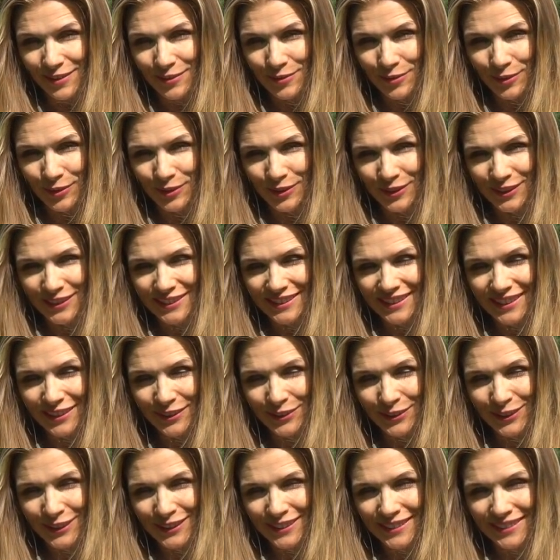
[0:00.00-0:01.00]
for us
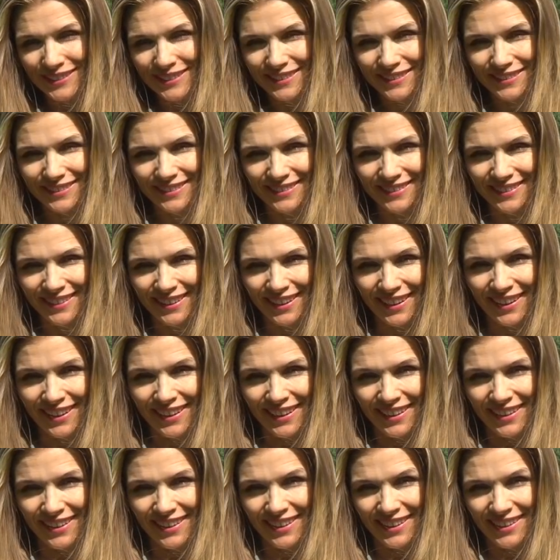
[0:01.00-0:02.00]
Aries
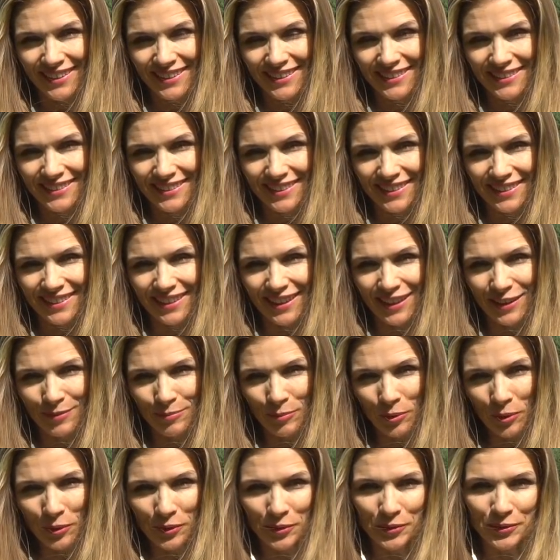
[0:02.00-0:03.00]
is that
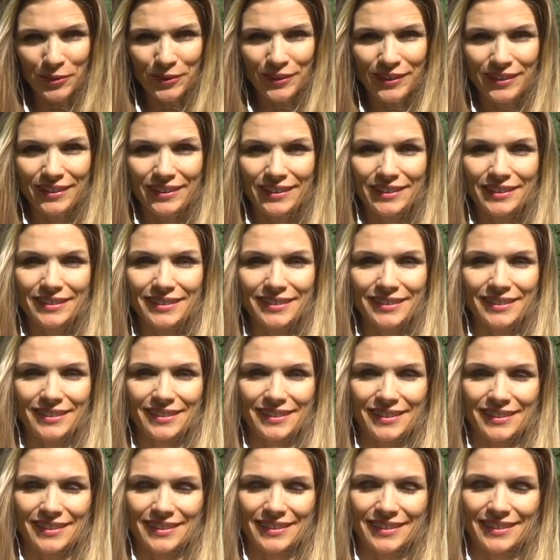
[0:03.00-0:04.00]
Mercury is
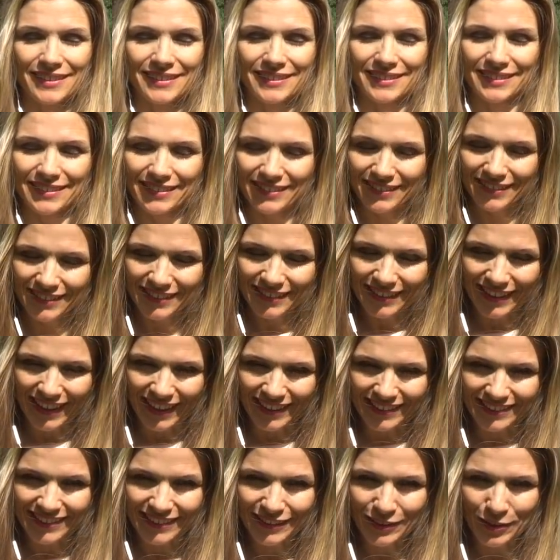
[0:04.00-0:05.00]

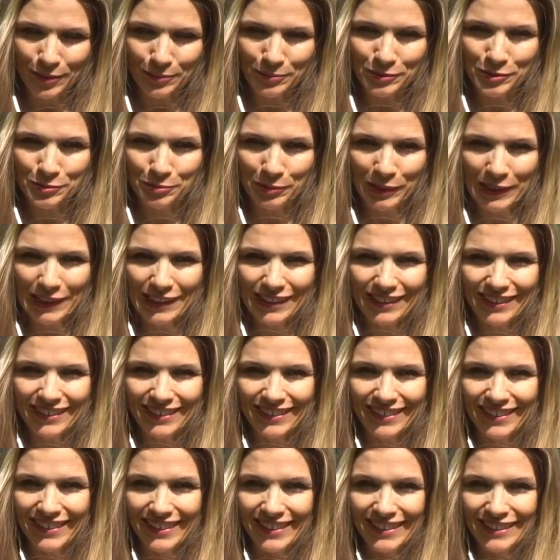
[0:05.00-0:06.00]
catching up speed,
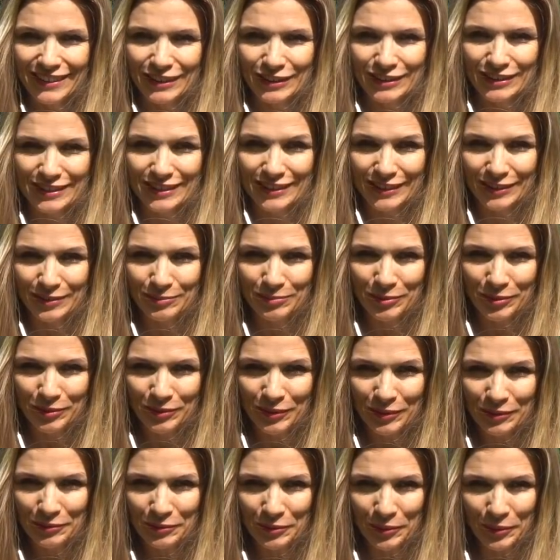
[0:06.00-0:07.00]
still
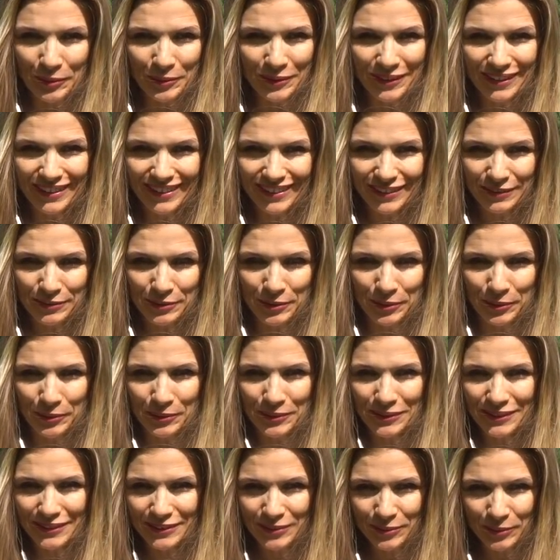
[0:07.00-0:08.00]
moving forward, of
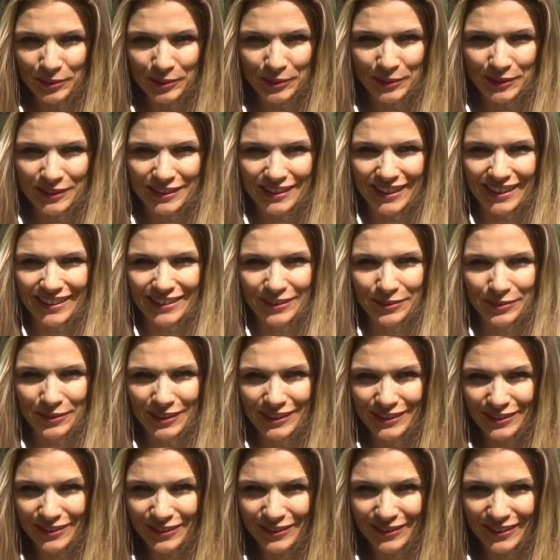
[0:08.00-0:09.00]
course. We just had the
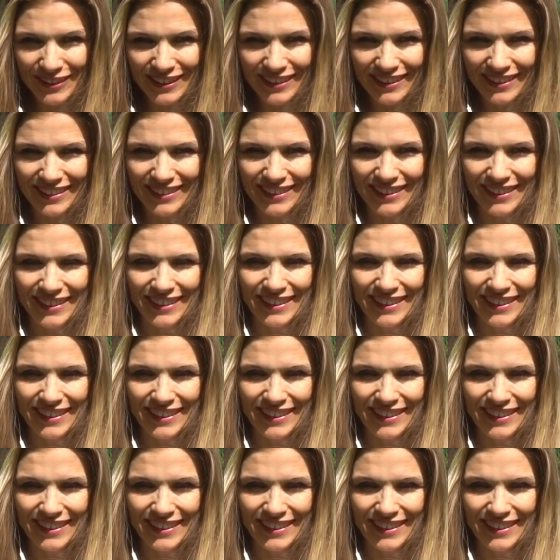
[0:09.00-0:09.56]
retrograde.